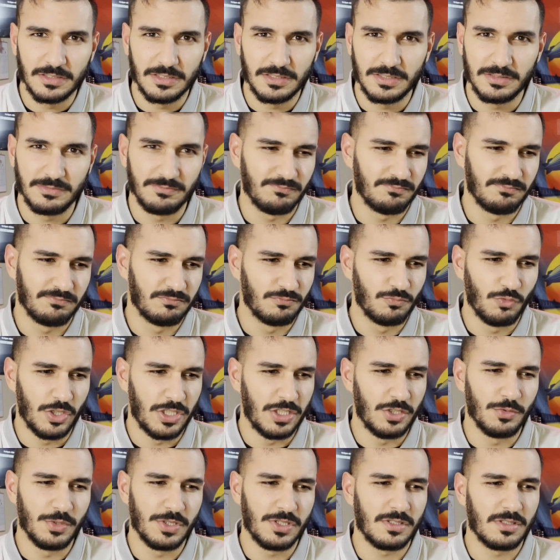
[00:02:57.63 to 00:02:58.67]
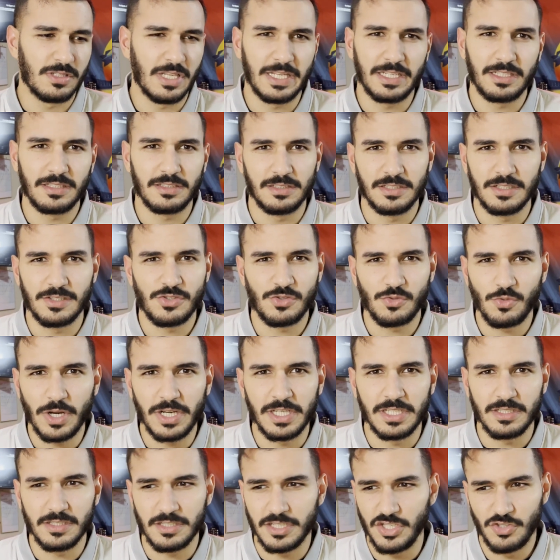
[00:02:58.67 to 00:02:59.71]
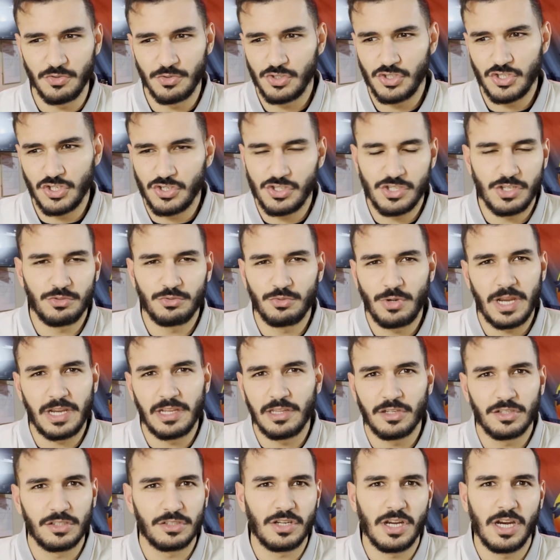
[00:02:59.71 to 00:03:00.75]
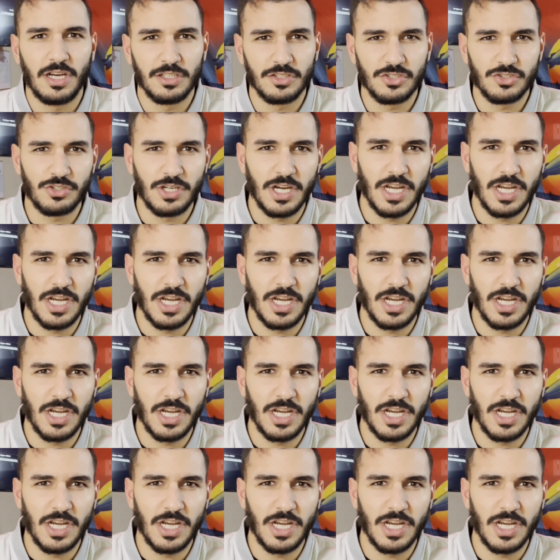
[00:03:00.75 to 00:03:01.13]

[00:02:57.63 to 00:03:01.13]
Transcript: And when he was like in his 20s, he was just a regular college